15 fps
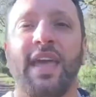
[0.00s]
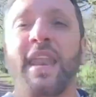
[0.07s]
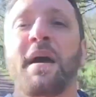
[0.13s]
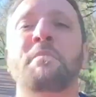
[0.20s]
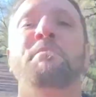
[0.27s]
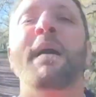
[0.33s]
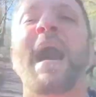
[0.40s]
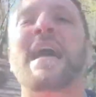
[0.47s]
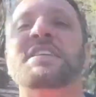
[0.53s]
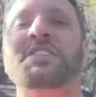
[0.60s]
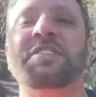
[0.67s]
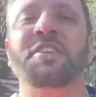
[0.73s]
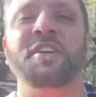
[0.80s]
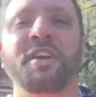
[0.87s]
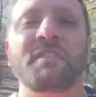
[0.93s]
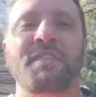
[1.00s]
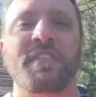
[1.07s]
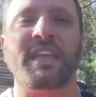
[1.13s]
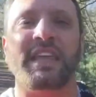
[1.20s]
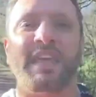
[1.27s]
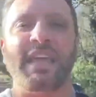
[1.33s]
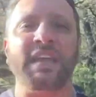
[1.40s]
ambassador of the
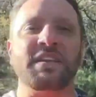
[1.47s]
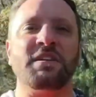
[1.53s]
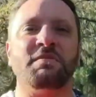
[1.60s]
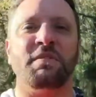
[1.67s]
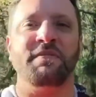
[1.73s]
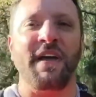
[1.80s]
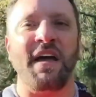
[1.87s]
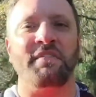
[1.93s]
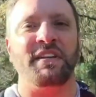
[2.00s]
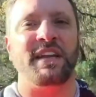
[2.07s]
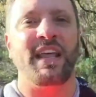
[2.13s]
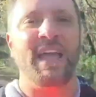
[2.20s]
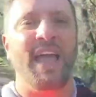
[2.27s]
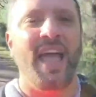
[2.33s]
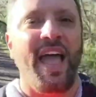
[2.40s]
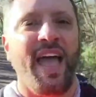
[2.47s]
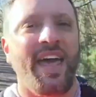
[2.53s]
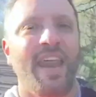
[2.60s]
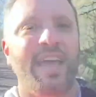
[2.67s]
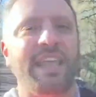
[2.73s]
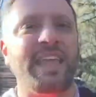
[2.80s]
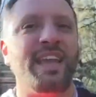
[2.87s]
kingdom of heaven. And
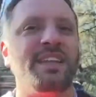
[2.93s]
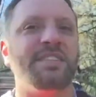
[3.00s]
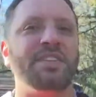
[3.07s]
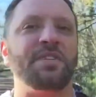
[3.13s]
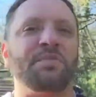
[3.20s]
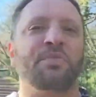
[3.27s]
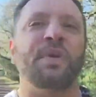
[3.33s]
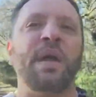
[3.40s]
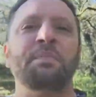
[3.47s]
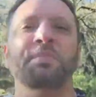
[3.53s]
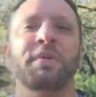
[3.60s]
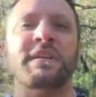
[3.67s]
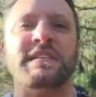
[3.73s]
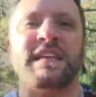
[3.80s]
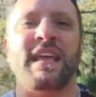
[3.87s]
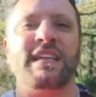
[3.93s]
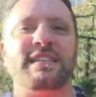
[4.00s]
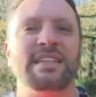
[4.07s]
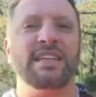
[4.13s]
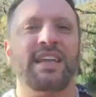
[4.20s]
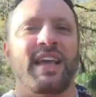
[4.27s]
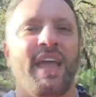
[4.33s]
I get to represent
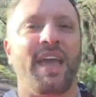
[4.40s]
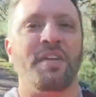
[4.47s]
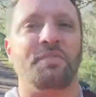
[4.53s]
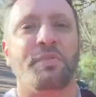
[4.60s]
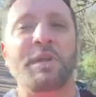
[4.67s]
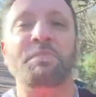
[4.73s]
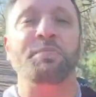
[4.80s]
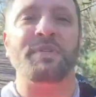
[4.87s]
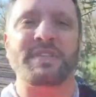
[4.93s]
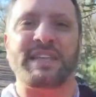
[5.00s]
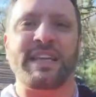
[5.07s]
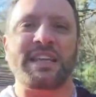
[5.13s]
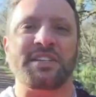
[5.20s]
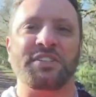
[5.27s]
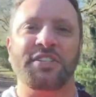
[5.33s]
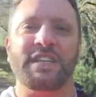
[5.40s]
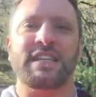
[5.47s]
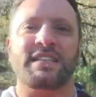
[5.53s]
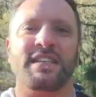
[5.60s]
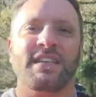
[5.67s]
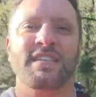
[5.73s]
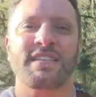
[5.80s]
and represent
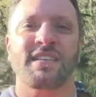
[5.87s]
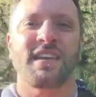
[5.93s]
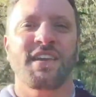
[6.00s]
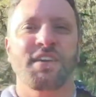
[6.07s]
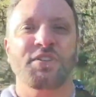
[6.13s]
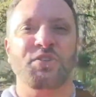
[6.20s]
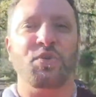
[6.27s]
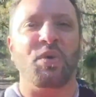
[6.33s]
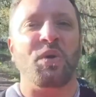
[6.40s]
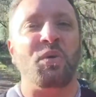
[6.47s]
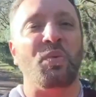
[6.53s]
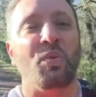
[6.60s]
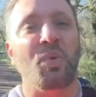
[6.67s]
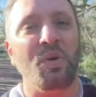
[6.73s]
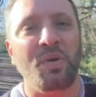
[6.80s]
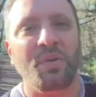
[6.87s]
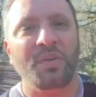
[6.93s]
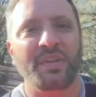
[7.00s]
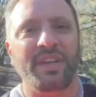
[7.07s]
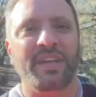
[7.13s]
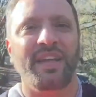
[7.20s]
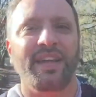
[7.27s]
Jesus to a world
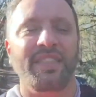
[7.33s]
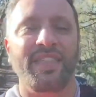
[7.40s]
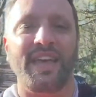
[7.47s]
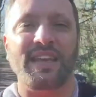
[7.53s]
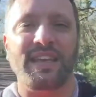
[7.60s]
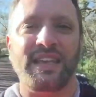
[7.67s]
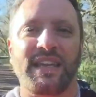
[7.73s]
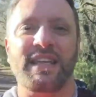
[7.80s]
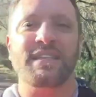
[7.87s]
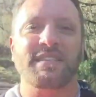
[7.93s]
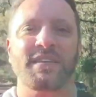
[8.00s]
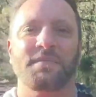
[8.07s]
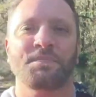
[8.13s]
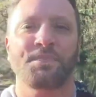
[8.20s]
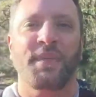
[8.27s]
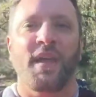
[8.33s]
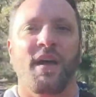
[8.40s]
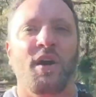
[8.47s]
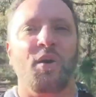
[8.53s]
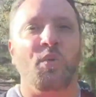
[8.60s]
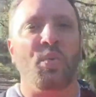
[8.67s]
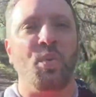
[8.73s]
that needs him,
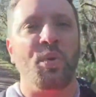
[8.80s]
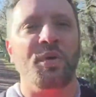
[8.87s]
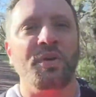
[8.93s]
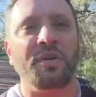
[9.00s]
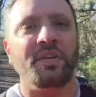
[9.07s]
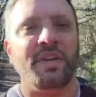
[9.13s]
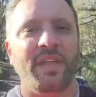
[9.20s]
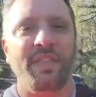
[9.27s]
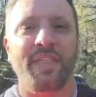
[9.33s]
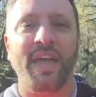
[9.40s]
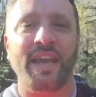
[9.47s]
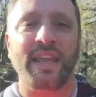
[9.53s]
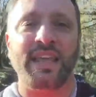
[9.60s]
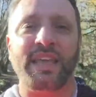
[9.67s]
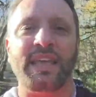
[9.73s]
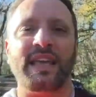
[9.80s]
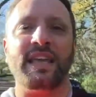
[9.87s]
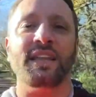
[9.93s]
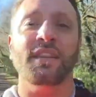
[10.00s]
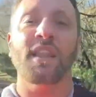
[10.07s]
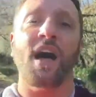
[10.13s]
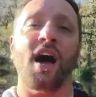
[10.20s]
a world that he
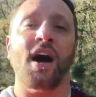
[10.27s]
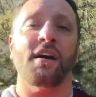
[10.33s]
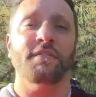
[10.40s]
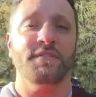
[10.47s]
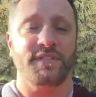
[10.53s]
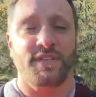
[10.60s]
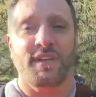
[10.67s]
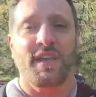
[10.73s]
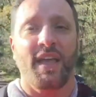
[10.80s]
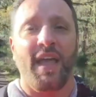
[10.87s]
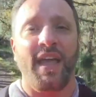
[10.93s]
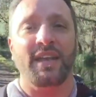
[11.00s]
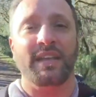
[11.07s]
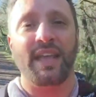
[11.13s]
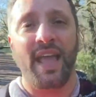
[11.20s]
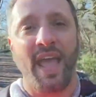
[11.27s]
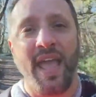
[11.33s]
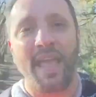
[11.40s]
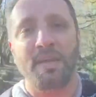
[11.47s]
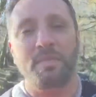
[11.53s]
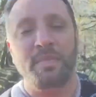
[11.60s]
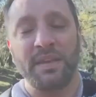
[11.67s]
loves and
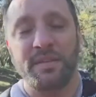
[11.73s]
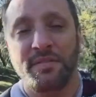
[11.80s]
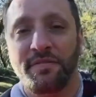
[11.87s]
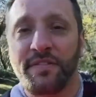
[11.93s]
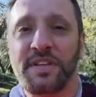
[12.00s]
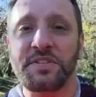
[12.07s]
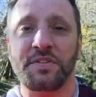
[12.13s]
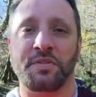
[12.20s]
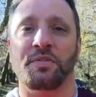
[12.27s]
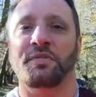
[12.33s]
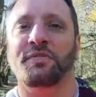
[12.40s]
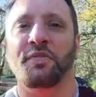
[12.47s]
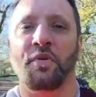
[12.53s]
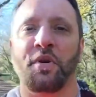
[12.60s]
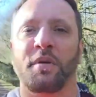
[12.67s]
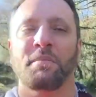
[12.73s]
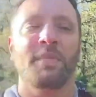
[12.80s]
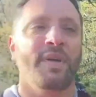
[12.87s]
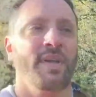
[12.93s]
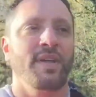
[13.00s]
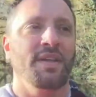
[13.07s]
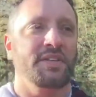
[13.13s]
came physical form
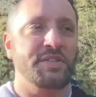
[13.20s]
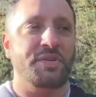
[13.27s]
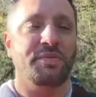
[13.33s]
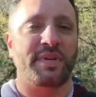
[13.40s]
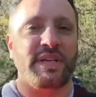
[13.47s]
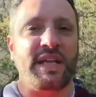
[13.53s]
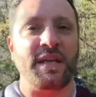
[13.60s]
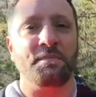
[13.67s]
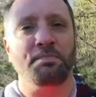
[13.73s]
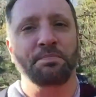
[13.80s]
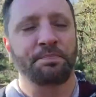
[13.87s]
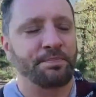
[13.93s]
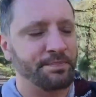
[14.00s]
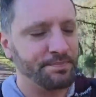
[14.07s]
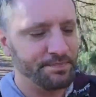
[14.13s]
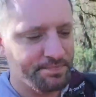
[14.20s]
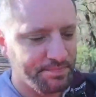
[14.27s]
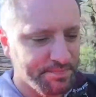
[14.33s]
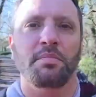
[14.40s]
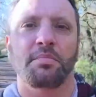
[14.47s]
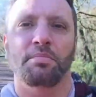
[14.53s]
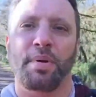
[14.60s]
to redeem.
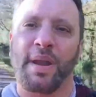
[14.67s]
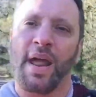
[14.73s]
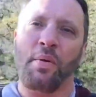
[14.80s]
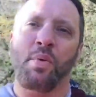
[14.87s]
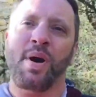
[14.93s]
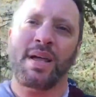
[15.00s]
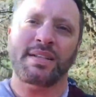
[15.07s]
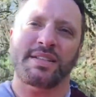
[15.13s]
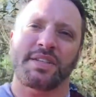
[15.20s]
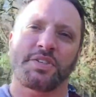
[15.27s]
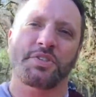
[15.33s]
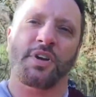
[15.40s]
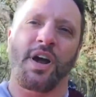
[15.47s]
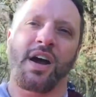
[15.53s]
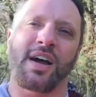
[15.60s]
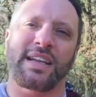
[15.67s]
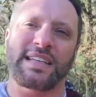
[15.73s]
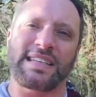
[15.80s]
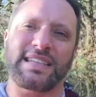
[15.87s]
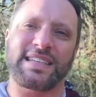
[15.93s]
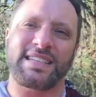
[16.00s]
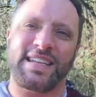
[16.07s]
But I want to draw a
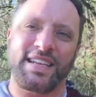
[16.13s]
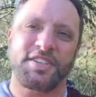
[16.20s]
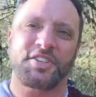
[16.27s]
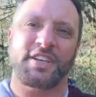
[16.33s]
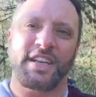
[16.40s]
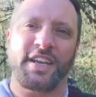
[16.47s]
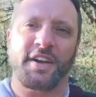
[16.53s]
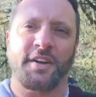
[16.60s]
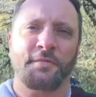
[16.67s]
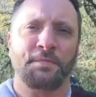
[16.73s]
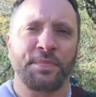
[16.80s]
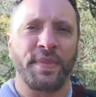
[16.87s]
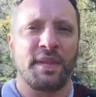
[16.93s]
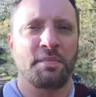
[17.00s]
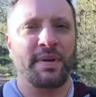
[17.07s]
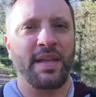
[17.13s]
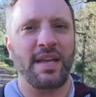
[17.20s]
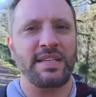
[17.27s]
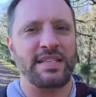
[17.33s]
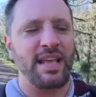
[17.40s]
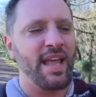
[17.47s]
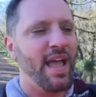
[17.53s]
distinction here because